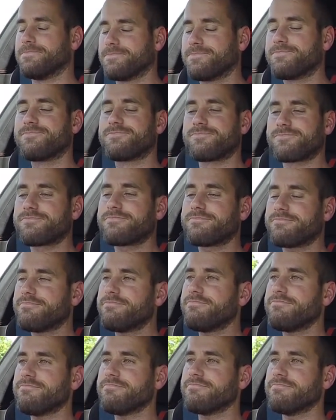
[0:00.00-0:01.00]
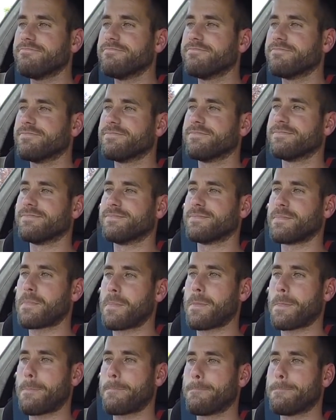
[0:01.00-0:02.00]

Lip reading: [no speech]